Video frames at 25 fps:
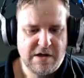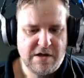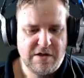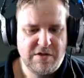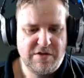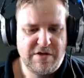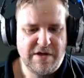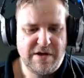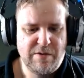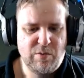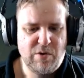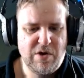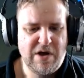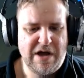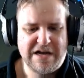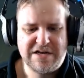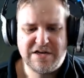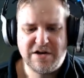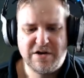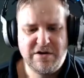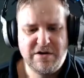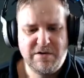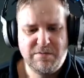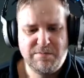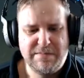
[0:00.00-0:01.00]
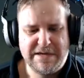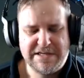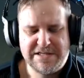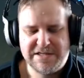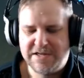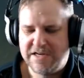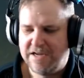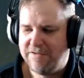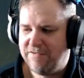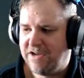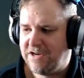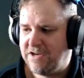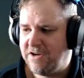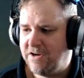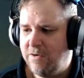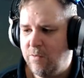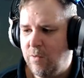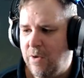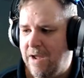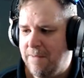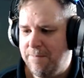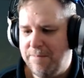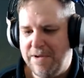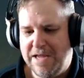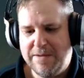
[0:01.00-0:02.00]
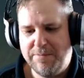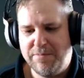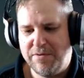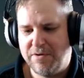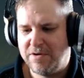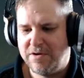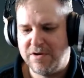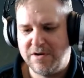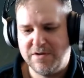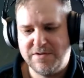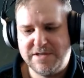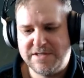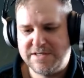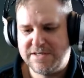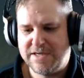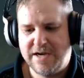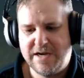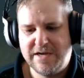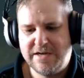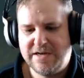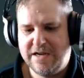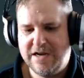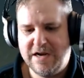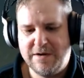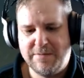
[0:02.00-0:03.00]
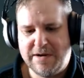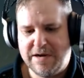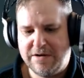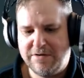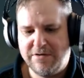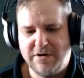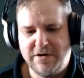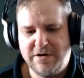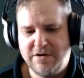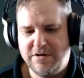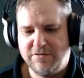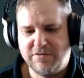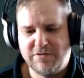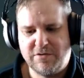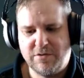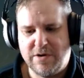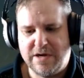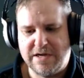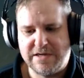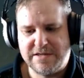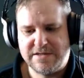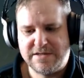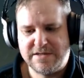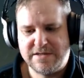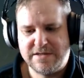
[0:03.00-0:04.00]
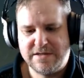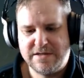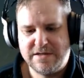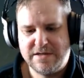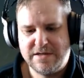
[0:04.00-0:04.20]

I don't know, Messer Dave, I don't know where people got this idea about not enough quests.